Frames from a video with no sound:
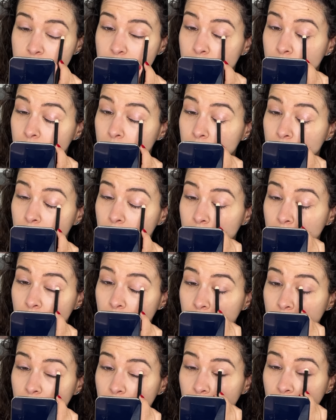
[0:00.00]
So
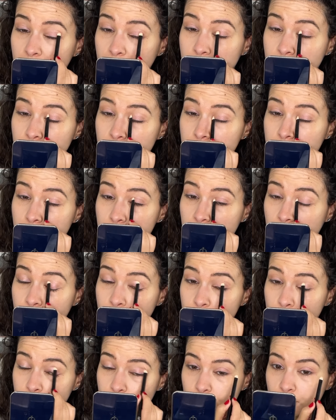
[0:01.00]
I guess you just have
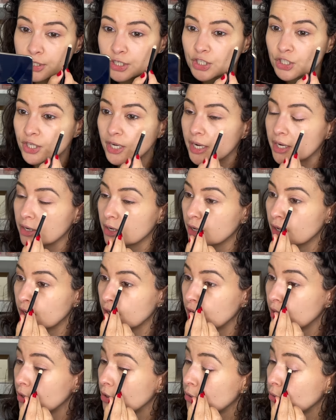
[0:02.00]
to appreciate
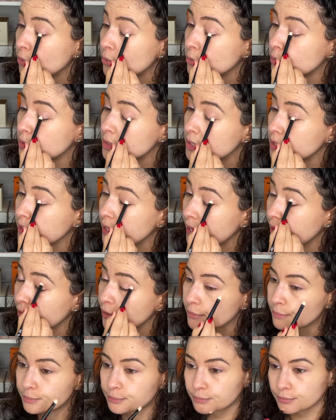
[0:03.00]
who's
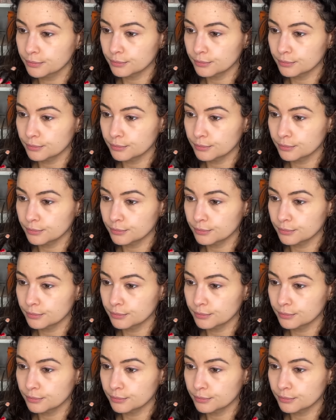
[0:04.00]
there.